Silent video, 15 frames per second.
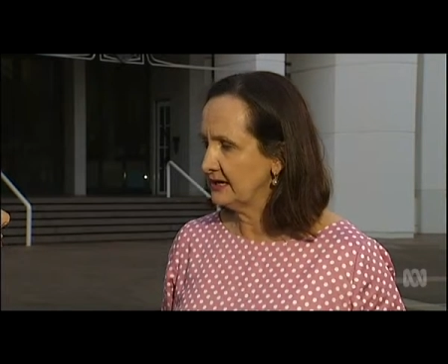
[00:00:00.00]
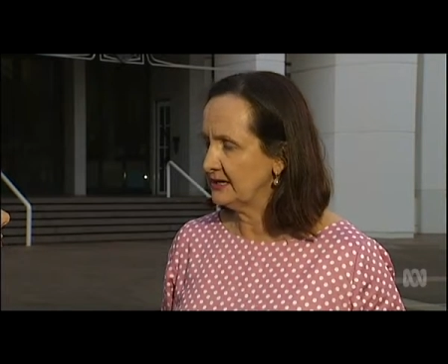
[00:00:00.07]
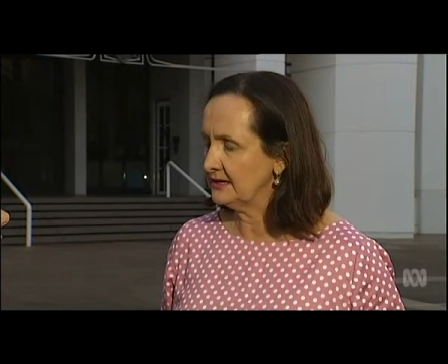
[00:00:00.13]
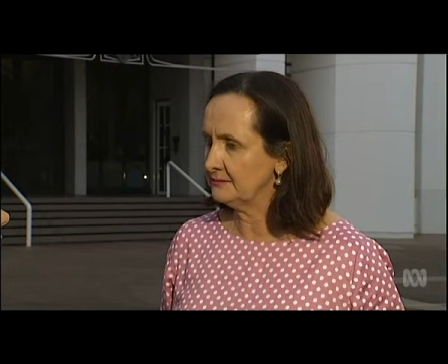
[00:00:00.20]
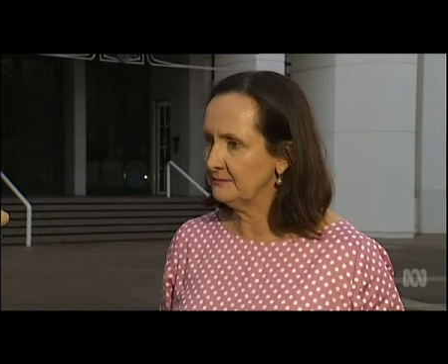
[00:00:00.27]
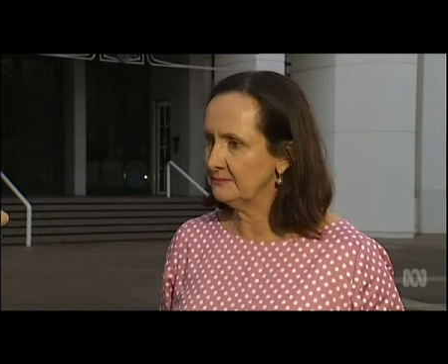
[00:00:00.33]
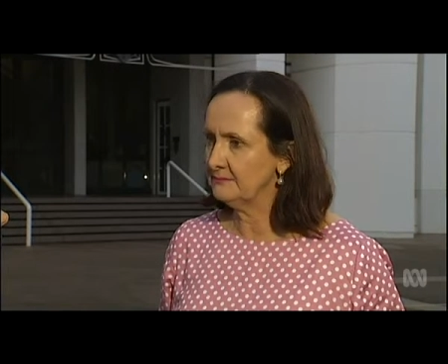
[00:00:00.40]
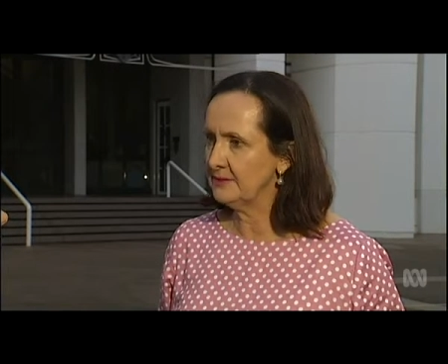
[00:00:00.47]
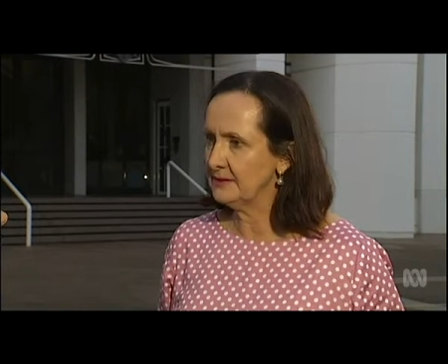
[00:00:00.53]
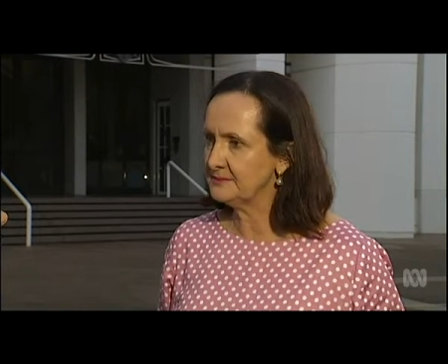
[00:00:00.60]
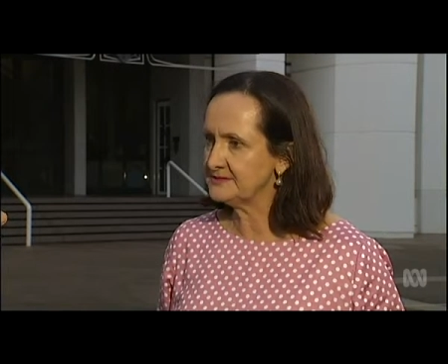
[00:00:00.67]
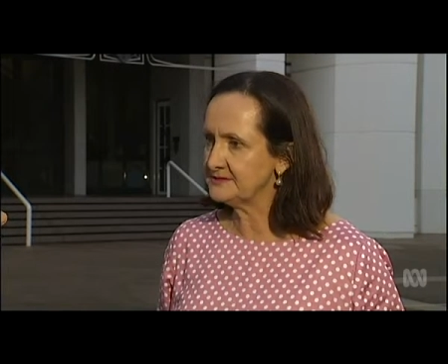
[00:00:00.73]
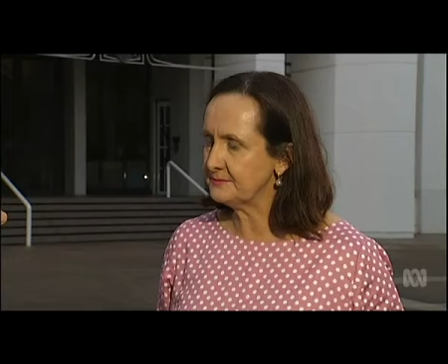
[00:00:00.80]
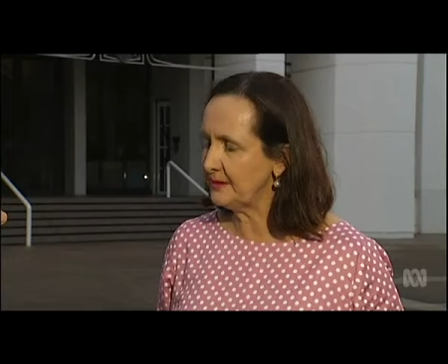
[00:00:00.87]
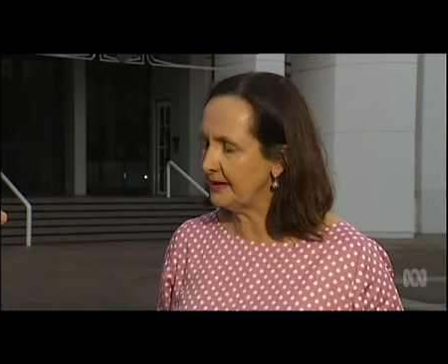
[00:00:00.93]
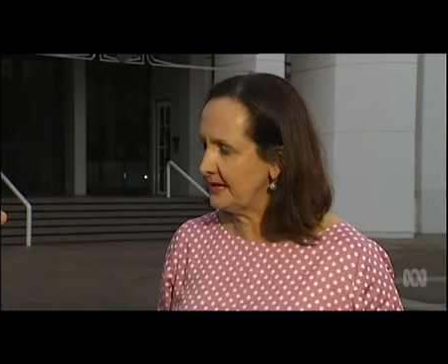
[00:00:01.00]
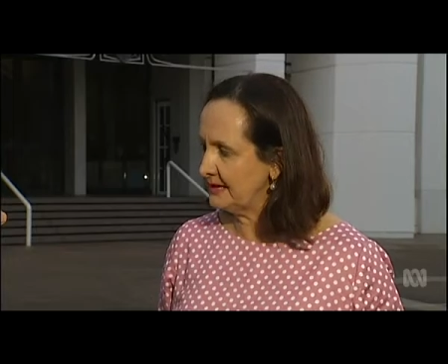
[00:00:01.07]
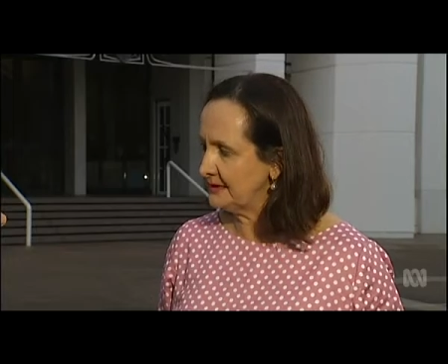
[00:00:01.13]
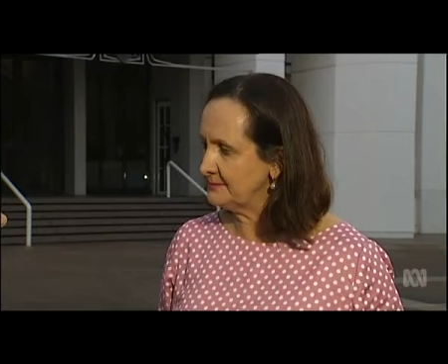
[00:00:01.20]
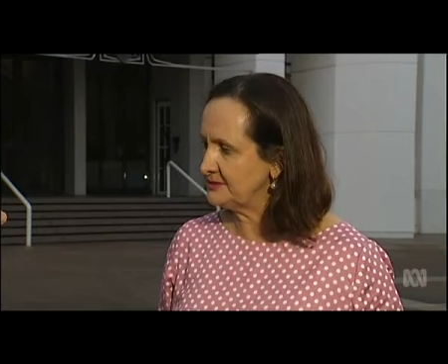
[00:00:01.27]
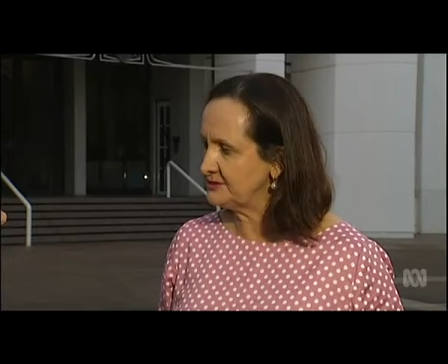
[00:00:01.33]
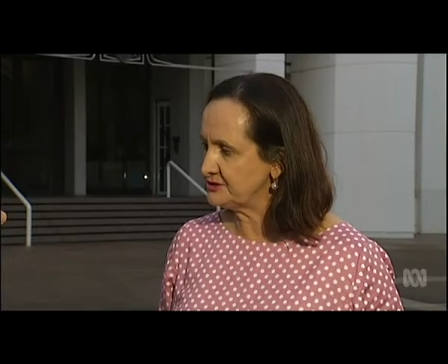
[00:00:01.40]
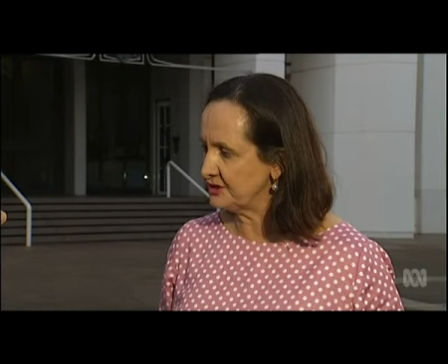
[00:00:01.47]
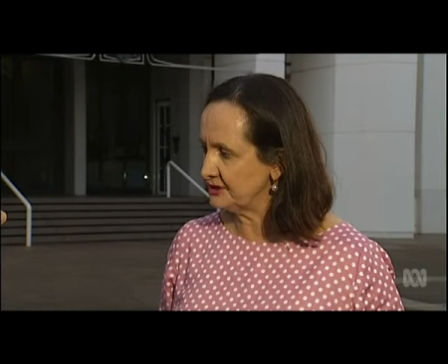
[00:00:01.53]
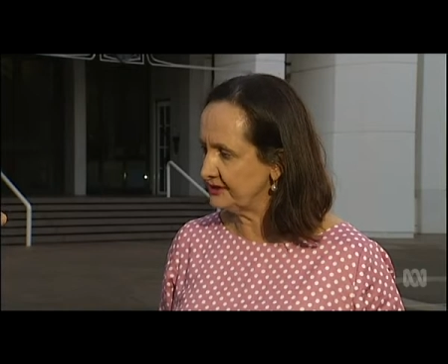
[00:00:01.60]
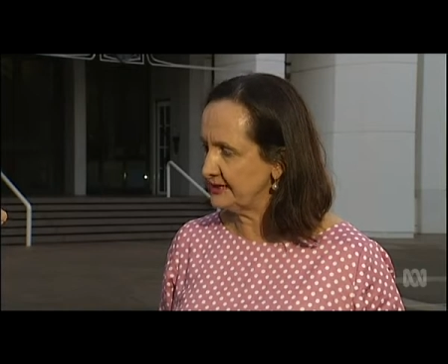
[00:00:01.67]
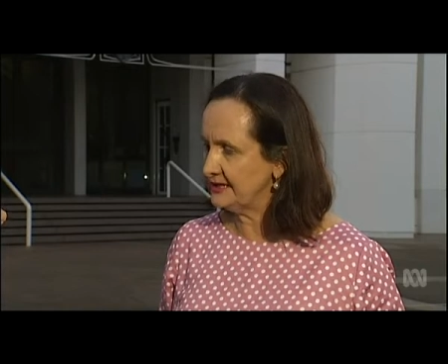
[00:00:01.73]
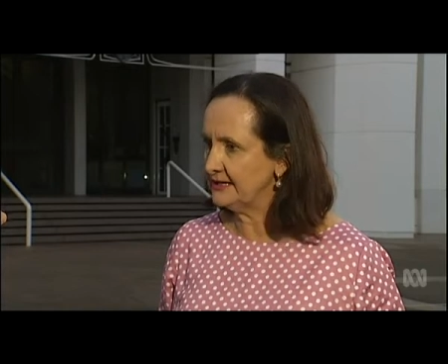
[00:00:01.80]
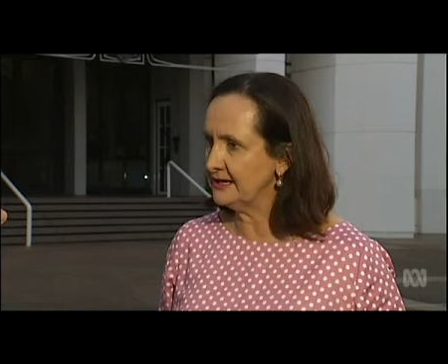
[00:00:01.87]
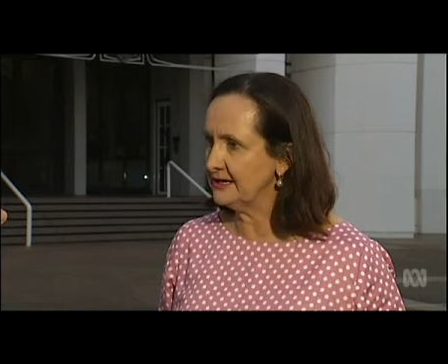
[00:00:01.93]
members of Parliament,
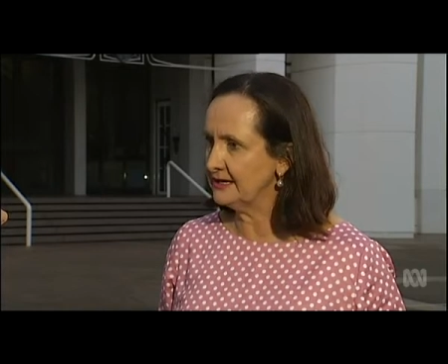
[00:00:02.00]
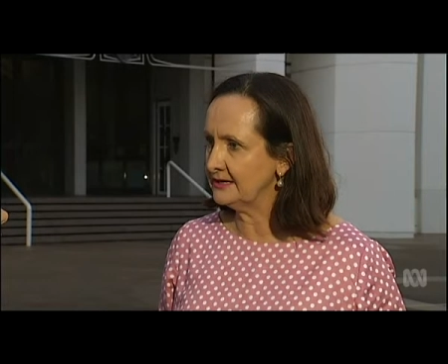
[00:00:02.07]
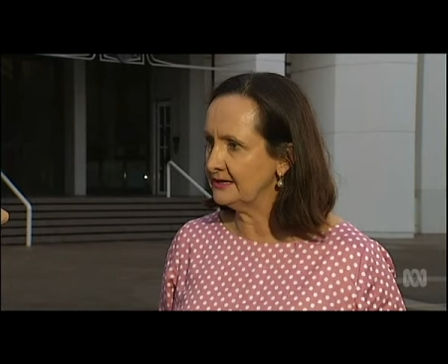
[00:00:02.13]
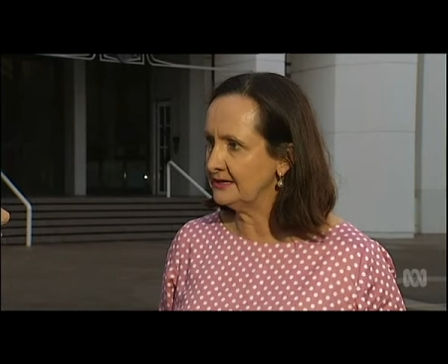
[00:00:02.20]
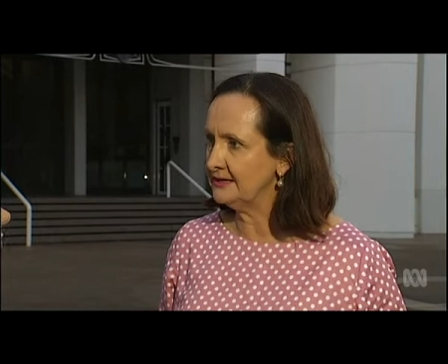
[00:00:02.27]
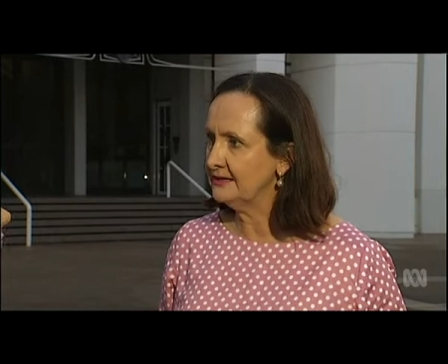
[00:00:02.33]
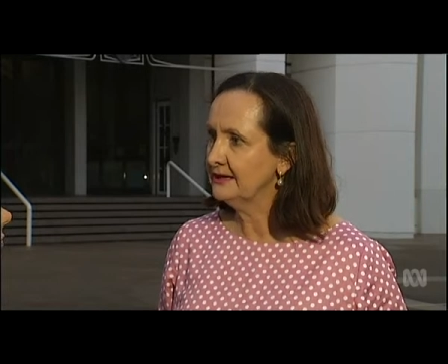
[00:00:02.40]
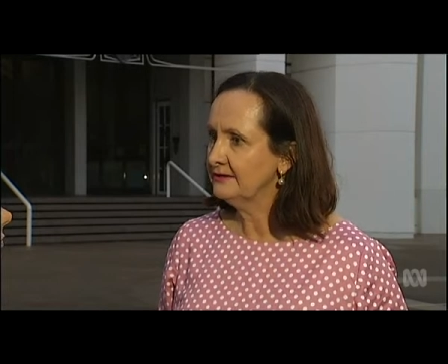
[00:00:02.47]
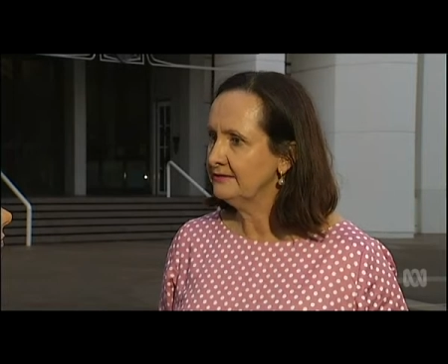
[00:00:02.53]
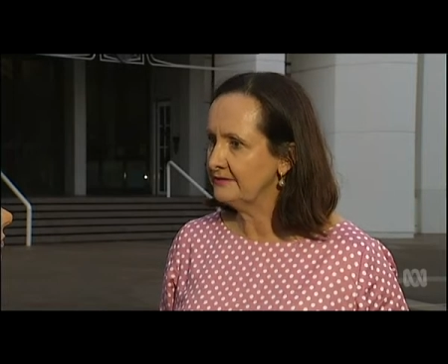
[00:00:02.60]
Jodine Carney,